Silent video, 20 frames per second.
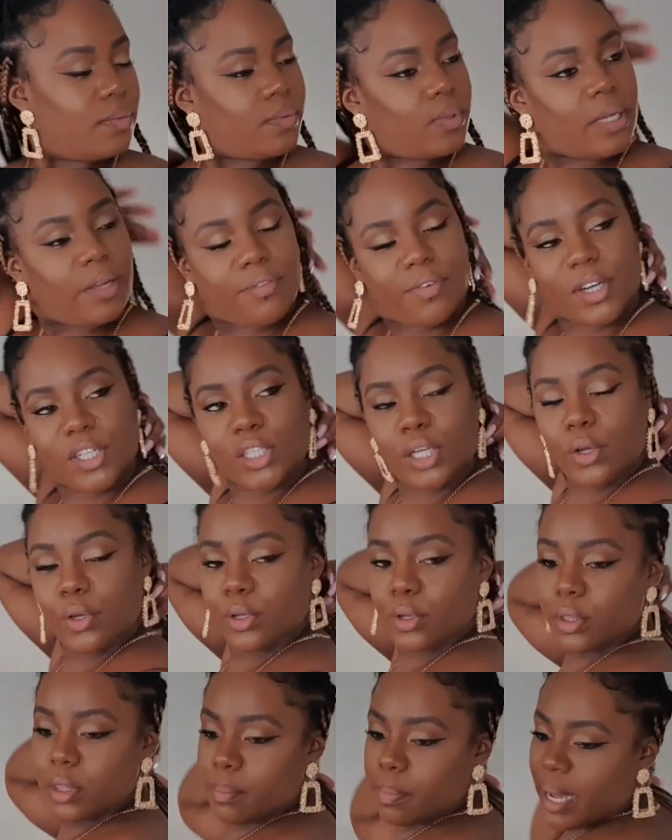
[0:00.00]
If I show
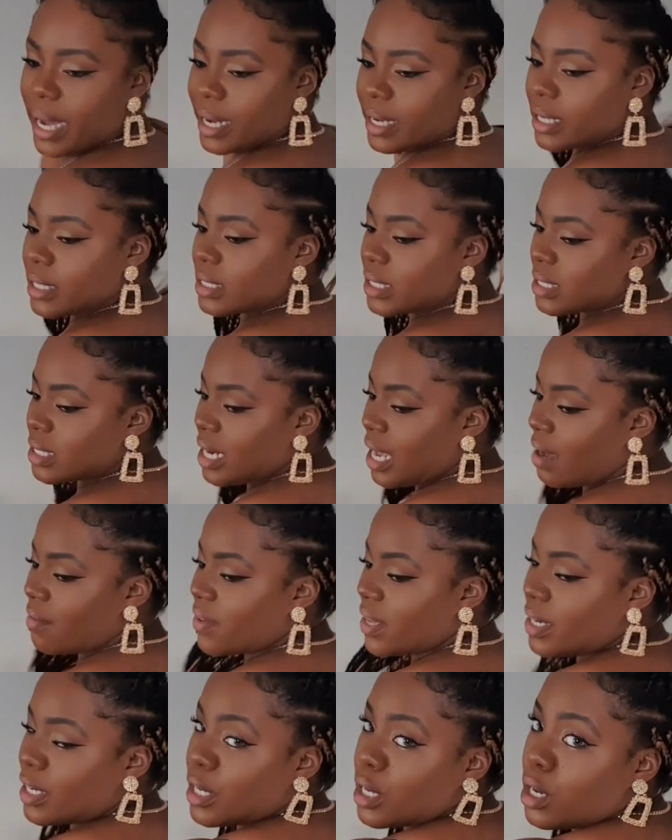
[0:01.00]
you the back, it doesn't have
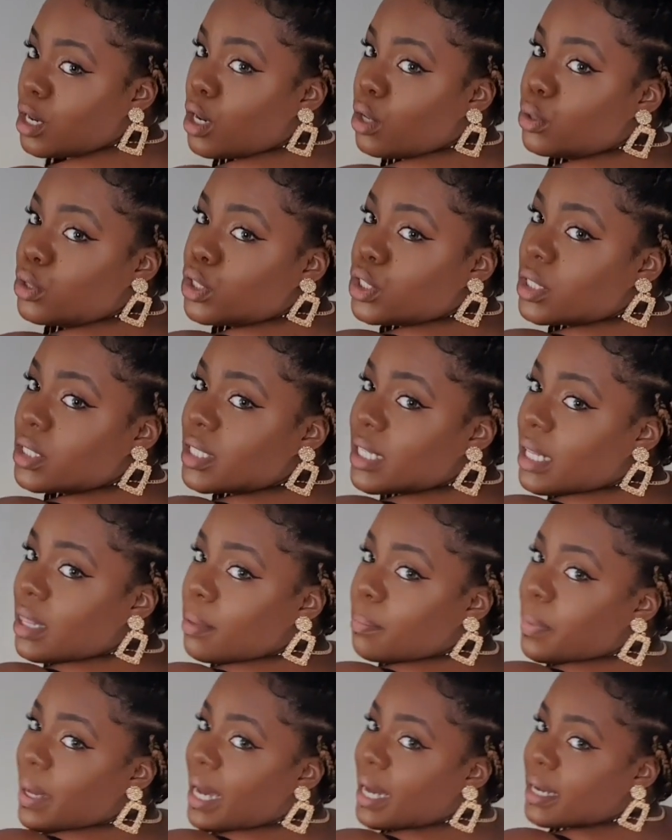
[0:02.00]
any closures at
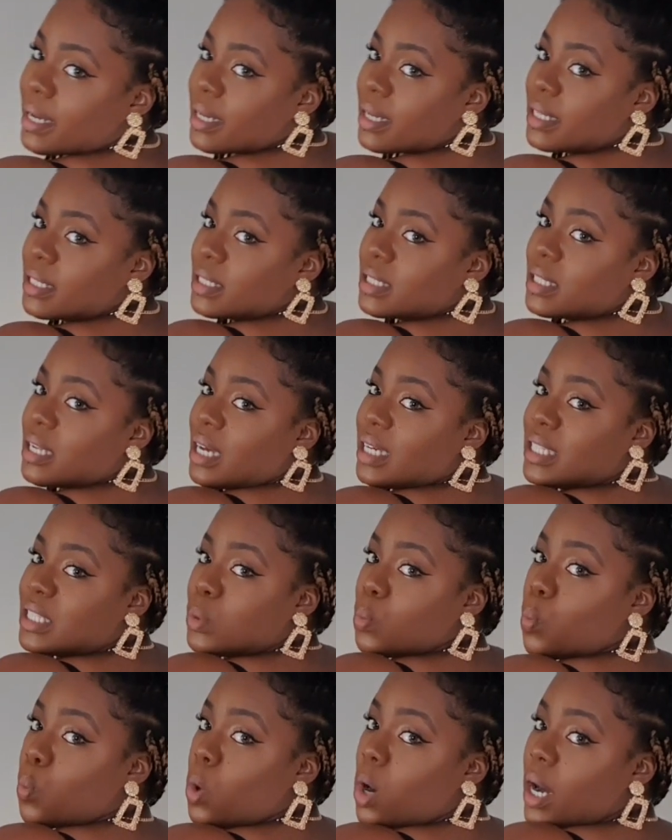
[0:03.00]
the back. It's nice
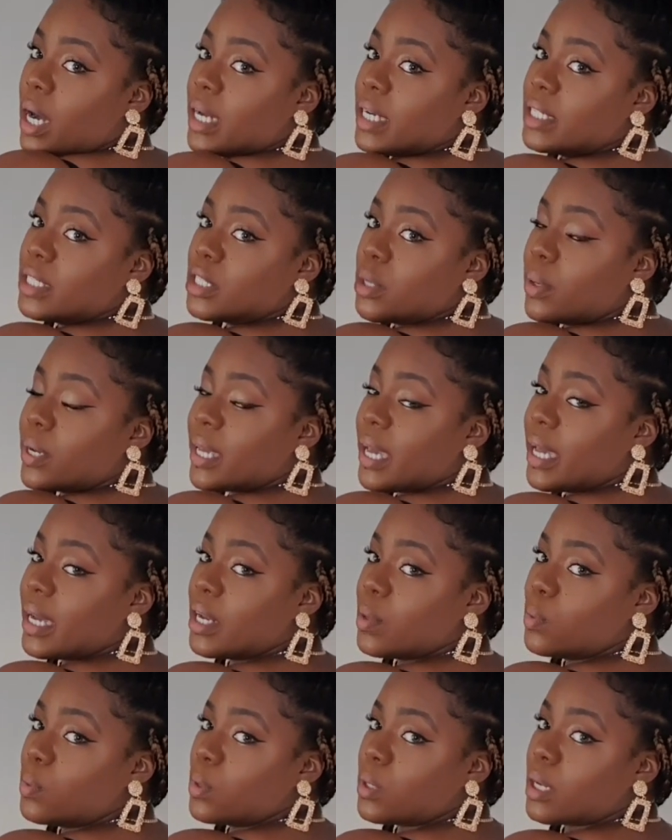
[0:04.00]
and wide, so again,
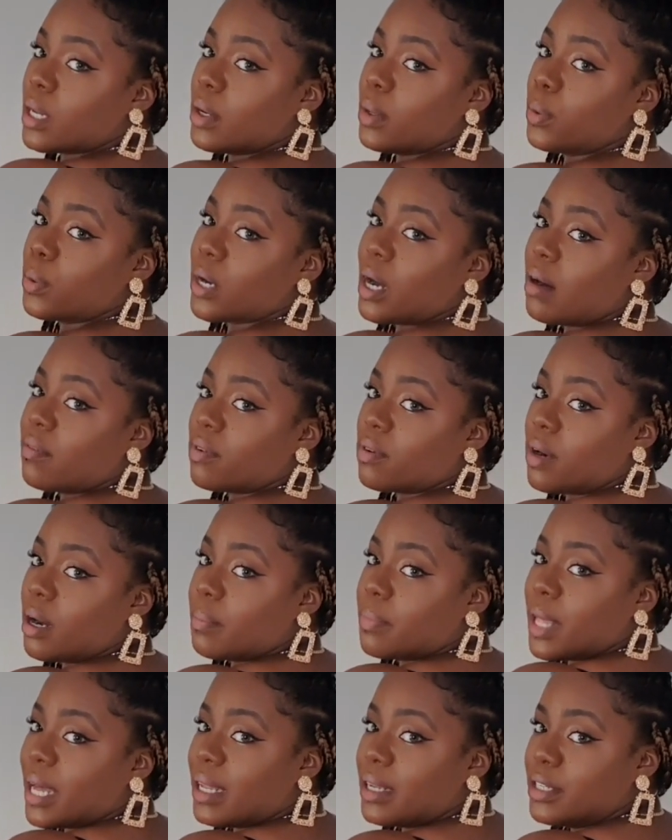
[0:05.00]
it will it will cover
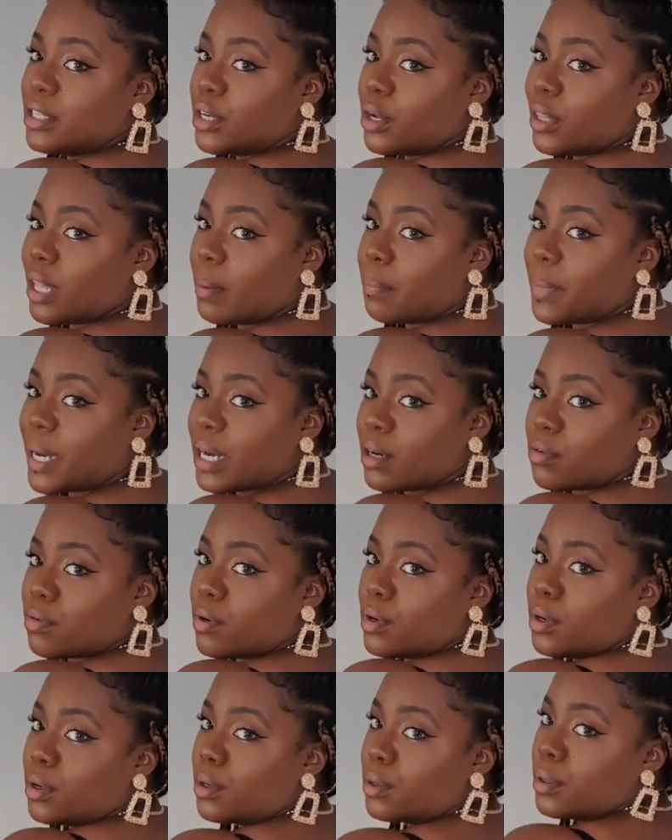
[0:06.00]
up that, you know, that back
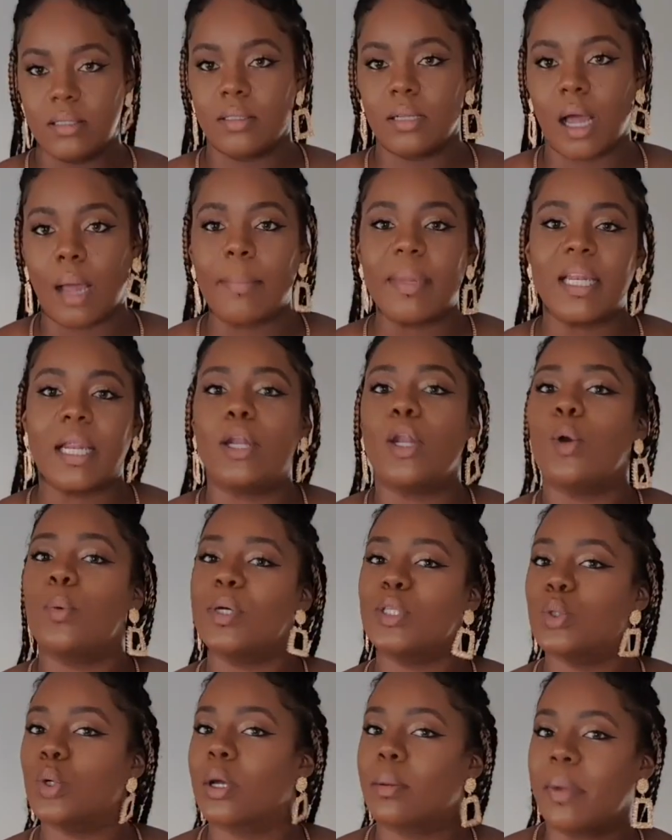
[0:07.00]
roll. I mean, I know
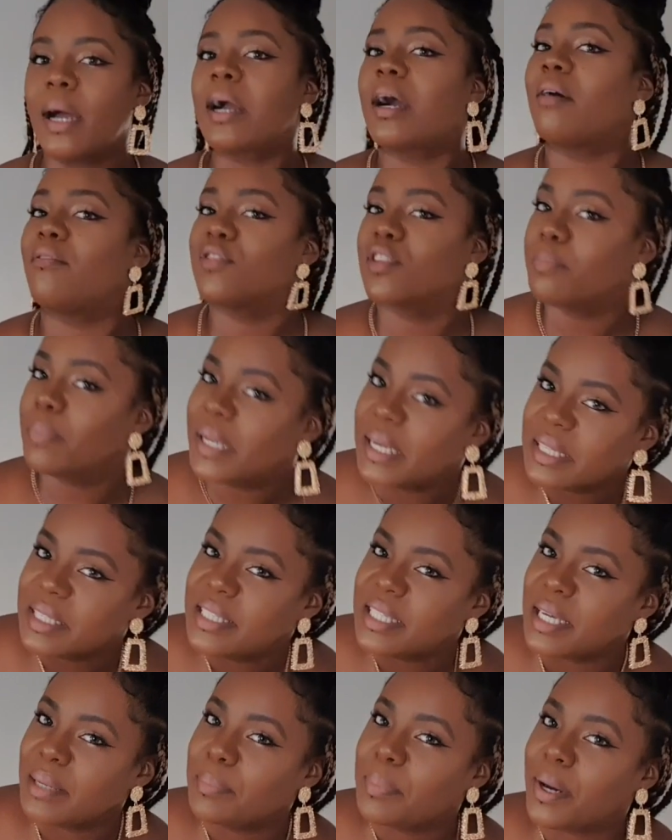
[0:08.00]
we're talking about
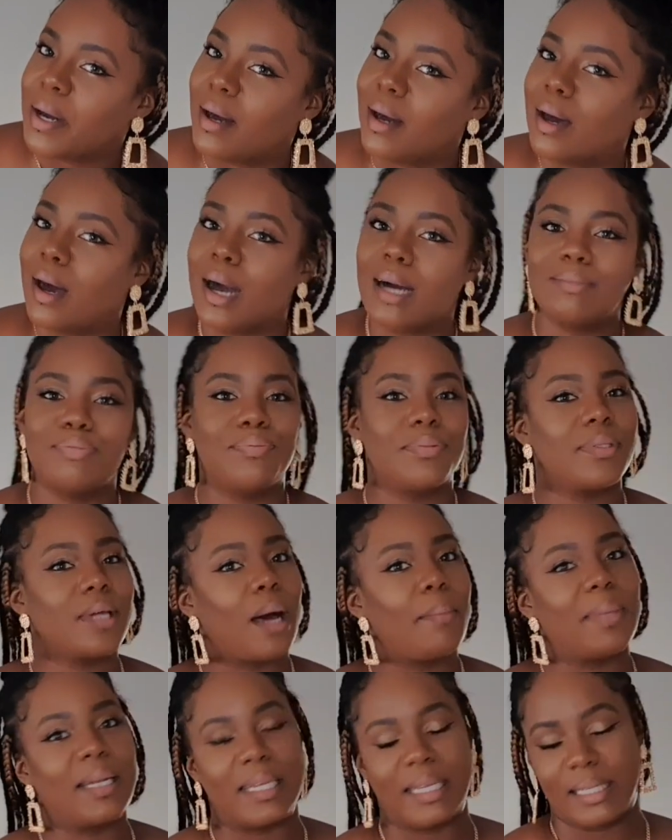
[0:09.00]
comfortability, but I,
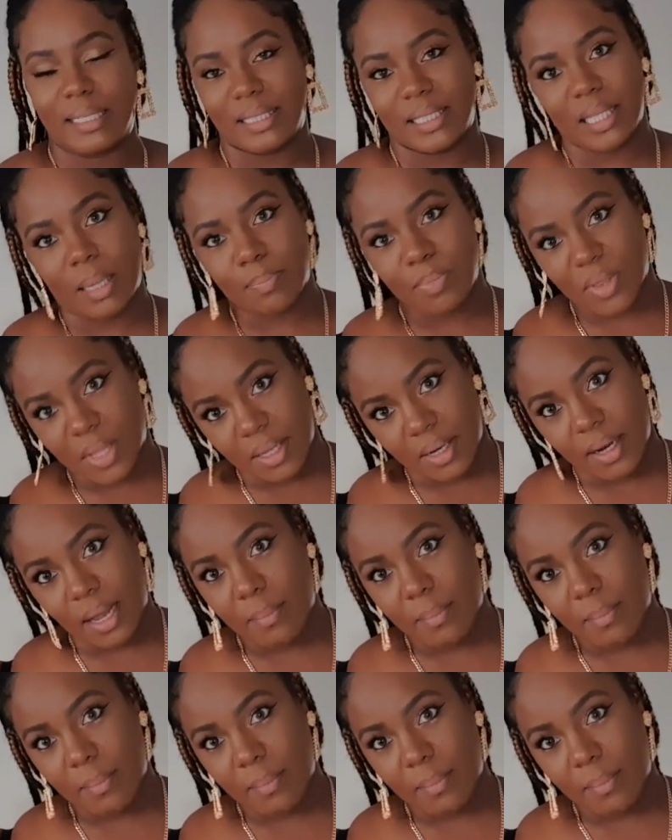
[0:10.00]
I'm gonna need something.